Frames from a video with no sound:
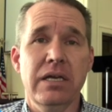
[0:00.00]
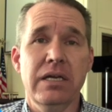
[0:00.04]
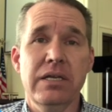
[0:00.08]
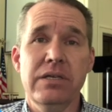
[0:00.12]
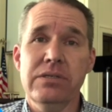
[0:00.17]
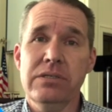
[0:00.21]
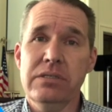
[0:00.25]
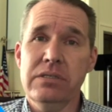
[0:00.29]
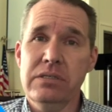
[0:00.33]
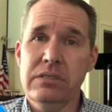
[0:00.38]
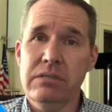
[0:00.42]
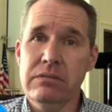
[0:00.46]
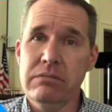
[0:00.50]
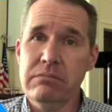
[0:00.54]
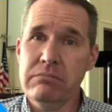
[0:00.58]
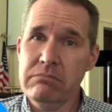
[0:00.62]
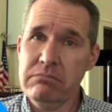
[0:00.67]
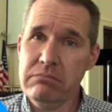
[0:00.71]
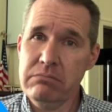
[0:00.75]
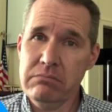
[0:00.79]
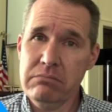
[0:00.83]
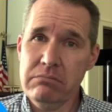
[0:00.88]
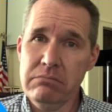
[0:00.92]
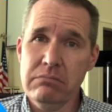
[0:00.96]
is
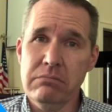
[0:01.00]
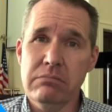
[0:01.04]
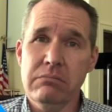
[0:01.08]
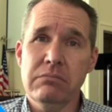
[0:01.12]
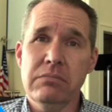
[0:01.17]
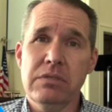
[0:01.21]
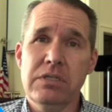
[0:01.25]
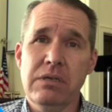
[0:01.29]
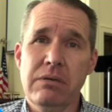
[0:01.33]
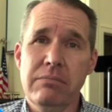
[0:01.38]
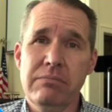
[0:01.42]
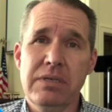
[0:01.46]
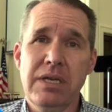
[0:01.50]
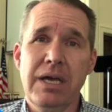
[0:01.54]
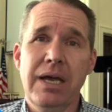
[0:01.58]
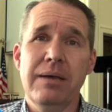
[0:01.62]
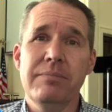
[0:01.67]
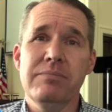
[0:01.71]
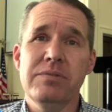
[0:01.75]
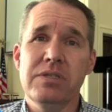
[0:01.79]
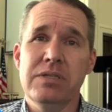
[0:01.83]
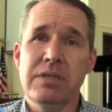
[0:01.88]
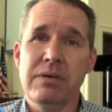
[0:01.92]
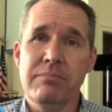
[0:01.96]

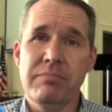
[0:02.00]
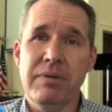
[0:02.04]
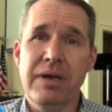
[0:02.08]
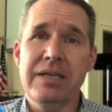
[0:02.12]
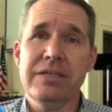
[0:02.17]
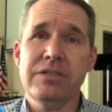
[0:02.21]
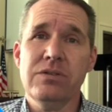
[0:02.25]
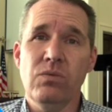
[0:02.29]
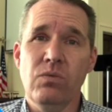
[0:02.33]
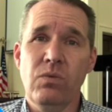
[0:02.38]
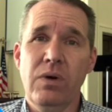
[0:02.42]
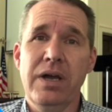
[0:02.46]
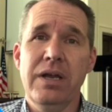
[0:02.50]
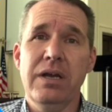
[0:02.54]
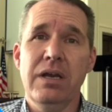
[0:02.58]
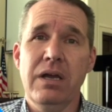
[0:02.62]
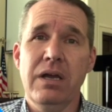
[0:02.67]
sometimes the best way to